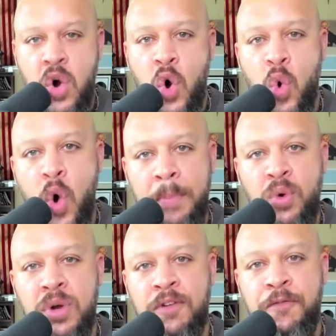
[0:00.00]
woman
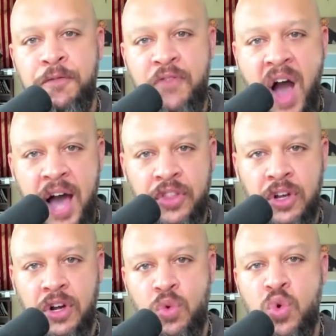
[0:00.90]
with a
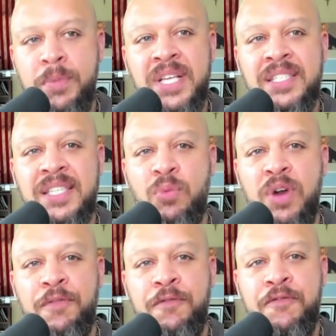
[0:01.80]
father, woman
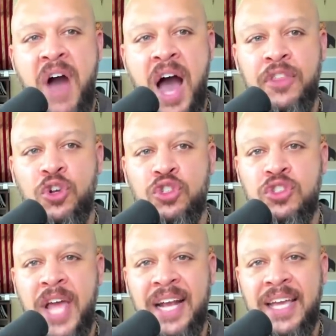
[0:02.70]
with fathers
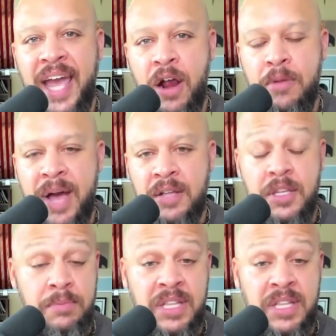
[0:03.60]
that care about them,